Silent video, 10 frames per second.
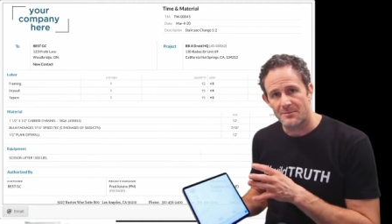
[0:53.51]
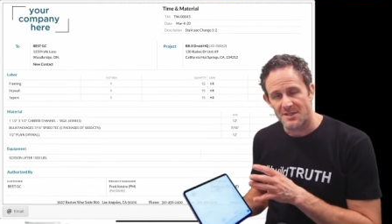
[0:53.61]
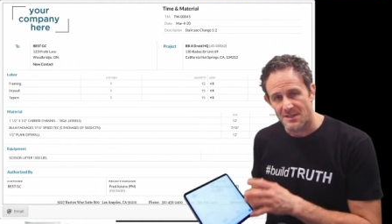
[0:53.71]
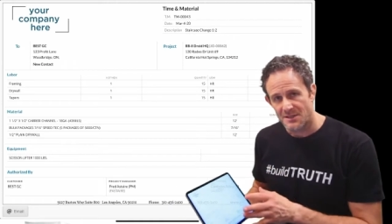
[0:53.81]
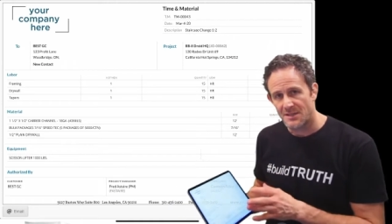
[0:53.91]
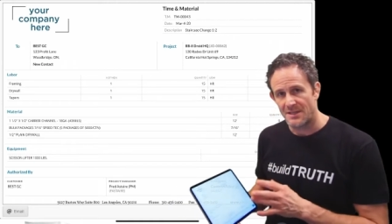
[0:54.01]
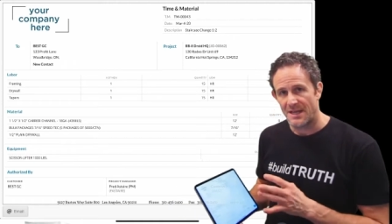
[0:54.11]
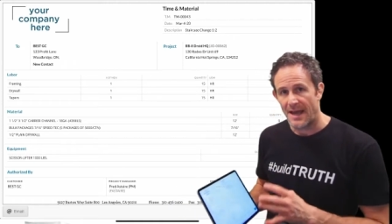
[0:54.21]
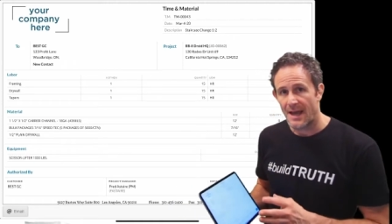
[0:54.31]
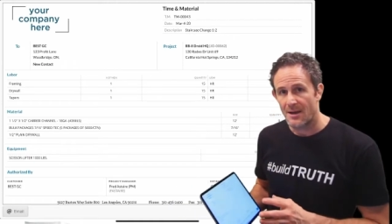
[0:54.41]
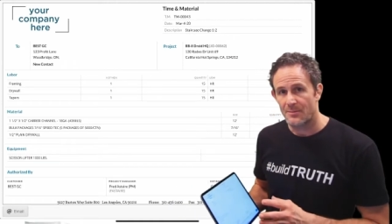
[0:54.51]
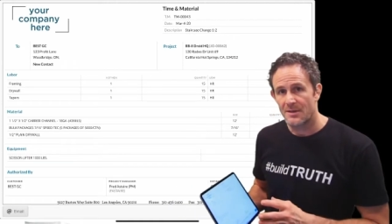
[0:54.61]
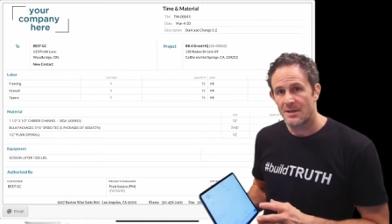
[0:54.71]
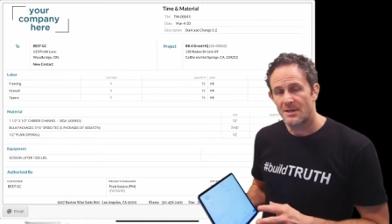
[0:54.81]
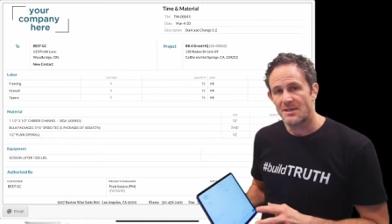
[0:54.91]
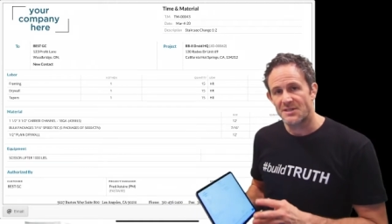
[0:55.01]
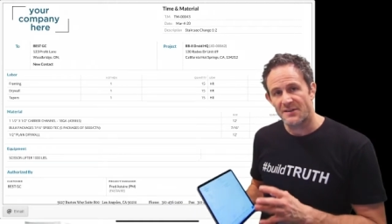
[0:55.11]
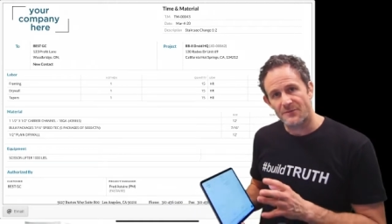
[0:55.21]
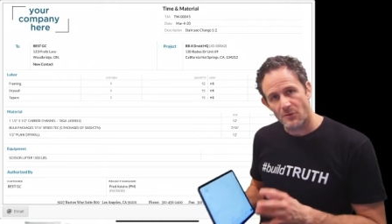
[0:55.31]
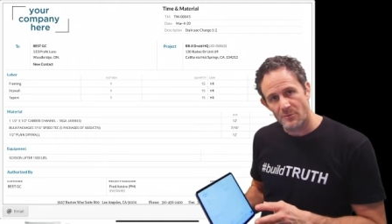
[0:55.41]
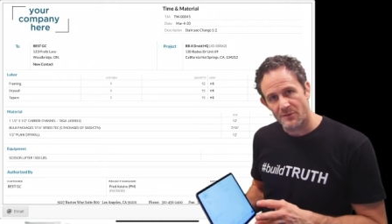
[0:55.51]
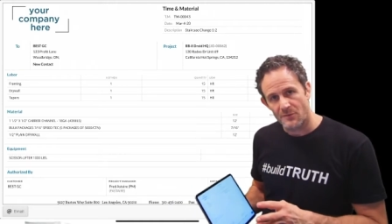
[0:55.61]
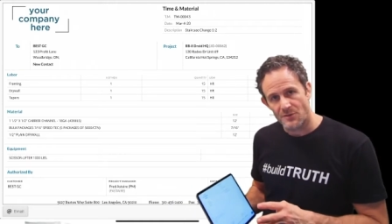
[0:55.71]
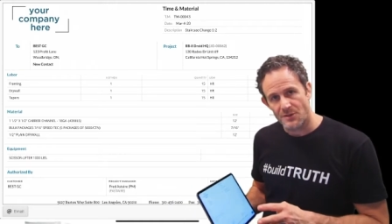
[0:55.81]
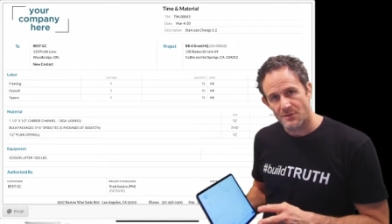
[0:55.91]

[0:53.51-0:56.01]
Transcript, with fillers: into the app is a foreman version.